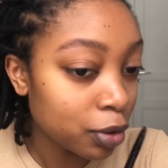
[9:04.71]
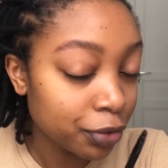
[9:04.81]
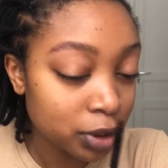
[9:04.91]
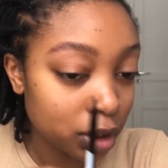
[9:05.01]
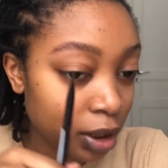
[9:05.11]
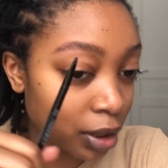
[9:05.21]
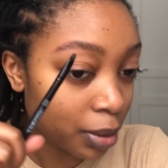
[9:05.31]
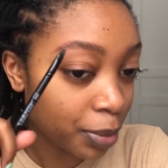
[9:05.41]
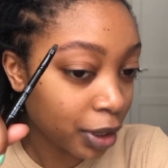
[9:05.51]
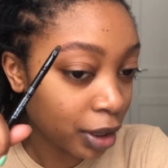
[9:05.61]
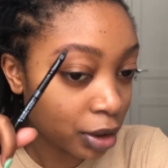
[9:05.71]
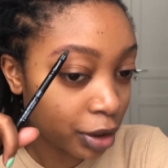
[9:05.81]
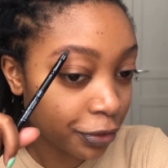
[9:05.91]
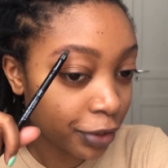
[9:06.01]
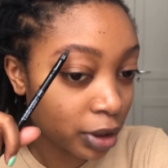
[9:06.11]
Obviously the biggest
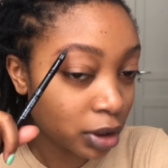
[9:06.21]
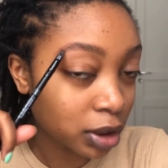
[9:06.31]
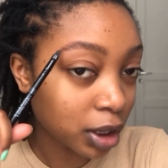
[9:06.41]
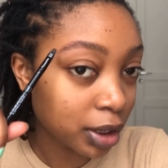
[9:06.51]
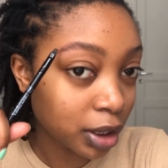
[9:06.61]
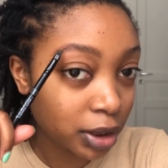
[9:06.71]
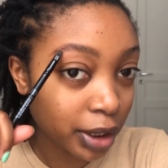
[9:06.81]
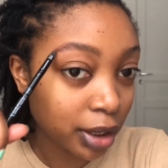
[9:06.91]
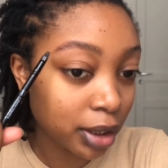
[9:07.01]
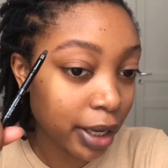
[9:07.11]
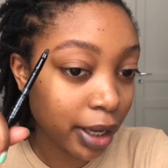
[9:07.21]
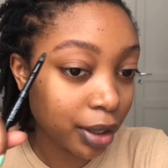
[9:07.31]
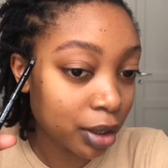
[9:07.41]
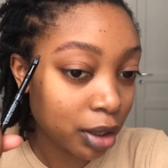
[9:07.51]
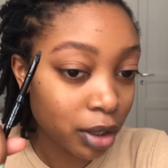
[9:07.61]
difference is at the tail
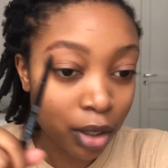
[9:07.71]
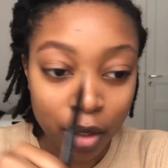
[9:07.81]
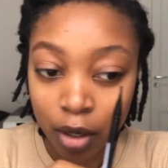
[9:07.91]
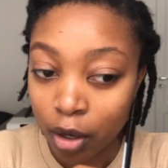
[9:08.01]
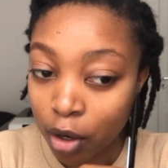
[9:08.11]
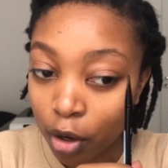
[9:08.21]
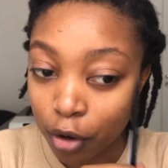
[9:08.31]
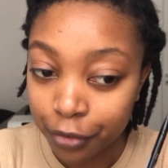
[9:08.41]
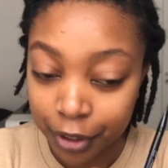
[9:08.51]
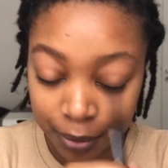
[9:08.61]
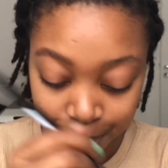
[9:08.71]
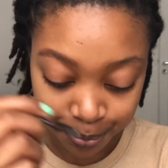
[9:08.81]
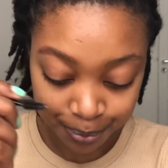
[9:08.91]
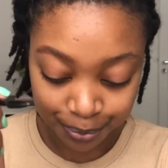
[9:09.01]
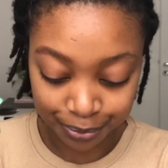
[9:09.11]
end of it.
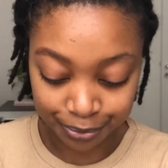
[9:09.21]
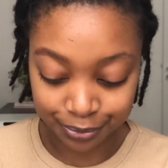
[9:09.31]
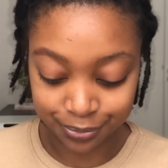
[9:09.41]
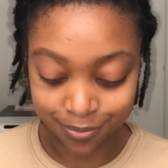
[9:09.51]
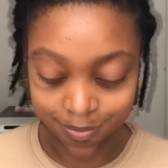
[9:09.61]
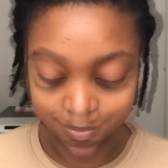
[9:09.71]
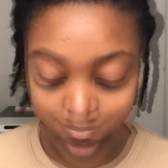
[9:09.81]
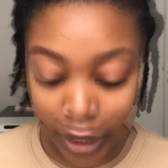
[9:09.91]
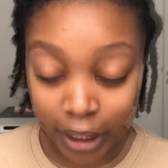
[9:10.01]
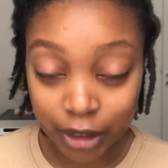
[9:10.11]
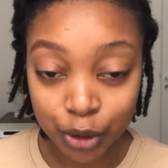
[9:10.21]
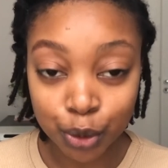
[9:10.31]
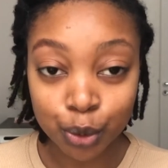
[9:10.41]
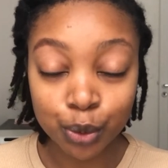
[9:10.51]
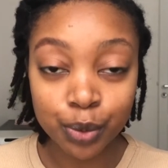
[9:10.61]
Let's
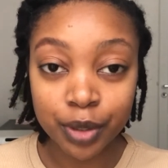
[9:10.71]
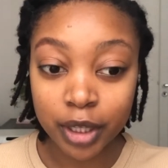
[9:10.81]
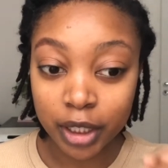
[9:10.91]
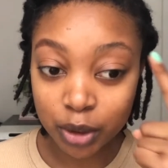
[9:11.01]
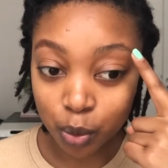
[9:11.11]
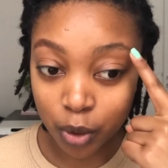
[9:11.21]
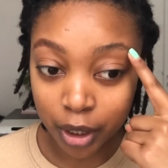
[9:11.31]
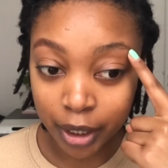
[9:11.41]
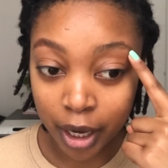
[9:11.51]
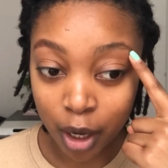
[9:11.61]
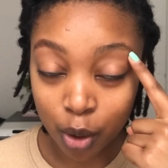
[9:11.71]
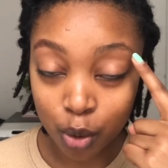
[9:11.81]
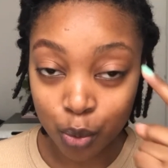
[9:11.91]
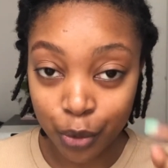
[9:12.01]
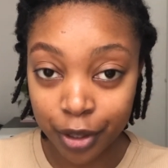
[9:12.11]
do this one now
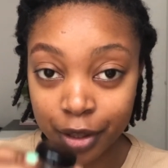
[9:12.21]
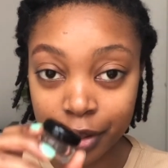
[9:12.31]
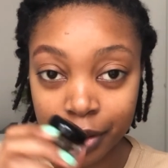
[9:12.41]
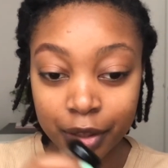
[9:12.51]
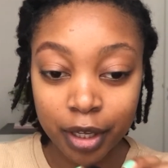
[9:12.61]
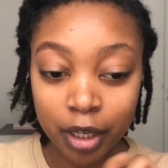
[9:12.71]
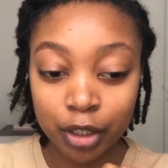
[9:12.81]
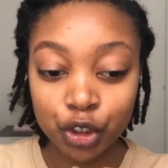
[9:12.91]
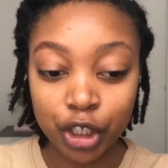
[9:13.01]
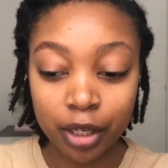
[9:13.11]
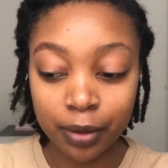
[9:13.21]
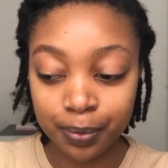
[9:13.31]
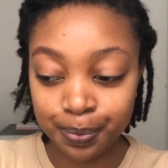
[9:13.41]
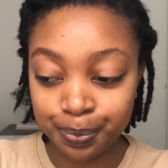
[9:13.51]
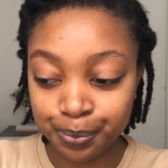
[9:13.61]
with the gel.
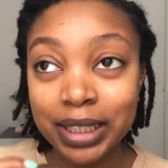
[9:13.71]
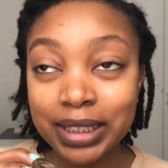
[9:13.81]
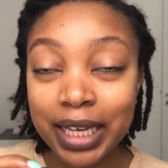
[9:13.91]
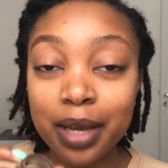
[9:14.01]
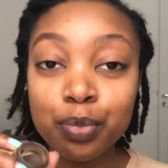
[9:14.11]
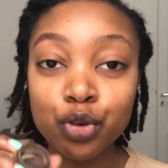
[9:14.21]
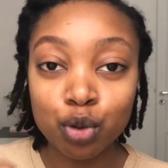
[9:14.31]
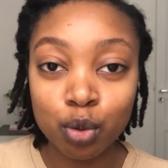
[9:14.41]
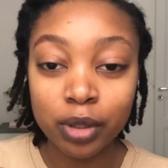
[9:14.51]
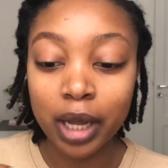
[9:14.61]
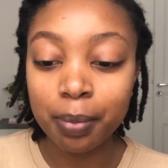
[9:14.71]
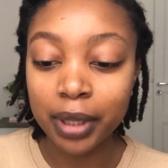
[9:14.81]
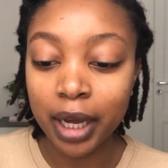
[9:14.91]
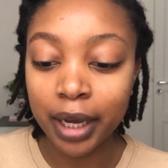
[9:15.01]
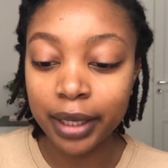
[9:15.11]
Same rule
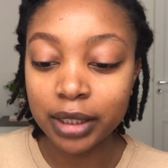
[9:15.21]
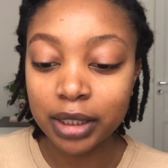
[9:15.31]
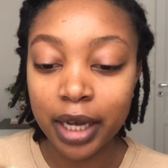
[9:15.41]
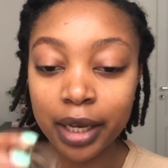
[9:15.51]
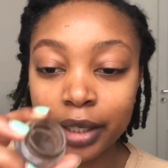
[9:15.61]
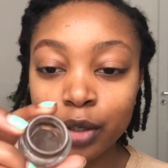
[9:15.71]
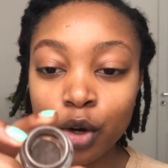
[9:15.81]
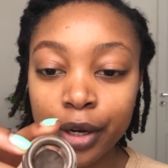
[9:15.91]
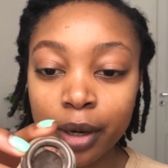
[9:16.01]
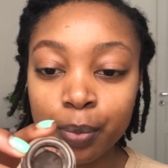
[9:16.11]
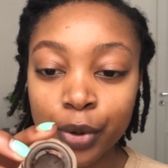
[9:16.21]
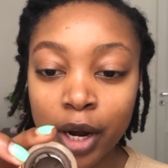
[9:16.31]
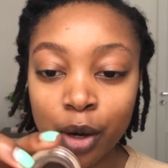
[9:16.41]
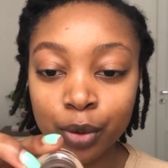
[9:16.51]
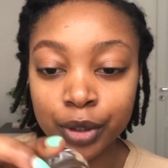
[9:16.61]
applies. I got a
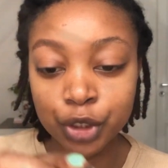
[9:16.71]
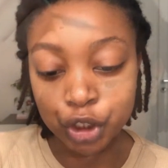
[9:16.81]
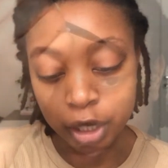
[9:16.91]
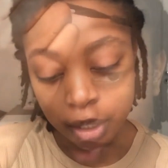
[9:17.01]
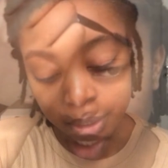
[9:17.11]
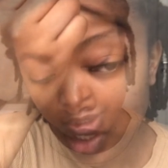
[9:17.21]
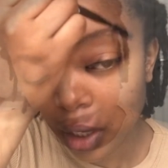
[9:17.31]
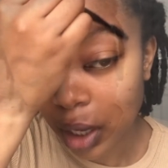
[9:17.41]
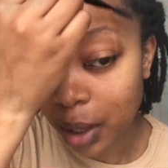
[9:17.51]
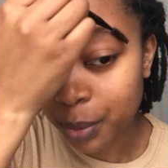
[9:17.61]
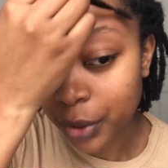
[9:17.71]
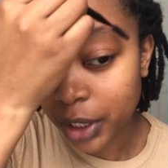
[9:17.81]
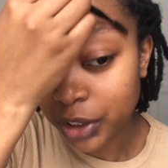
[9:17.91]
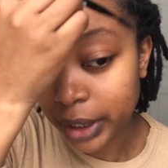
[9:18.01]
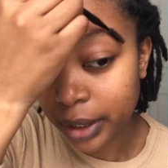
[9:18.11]
brown gel. I'm
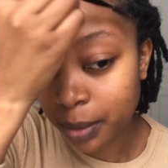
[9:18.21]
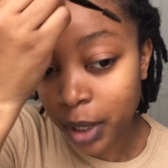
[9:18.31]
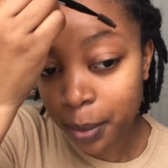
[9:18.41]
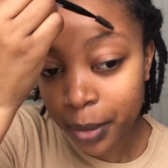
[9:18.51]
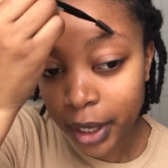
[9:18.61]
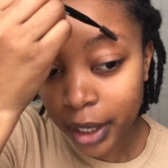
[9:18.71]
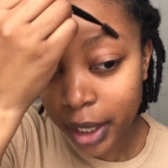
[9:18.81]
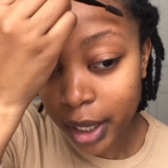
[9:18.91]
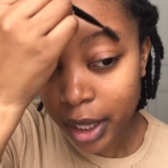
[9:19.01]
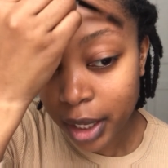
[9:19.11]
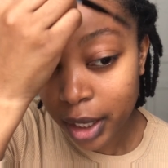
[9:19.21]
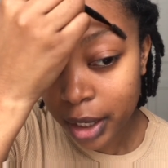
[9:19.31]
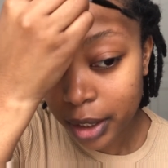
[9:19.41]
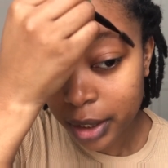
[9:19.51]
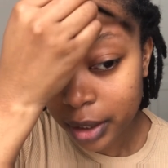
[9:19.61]
brushing them up
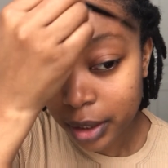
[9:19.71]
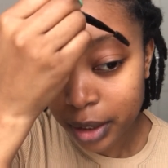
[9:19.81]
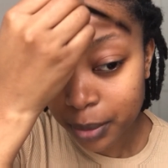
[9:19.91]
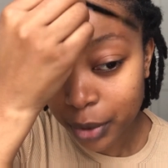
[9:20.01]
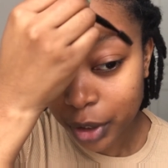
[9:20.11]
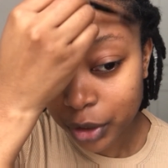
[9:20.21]
again,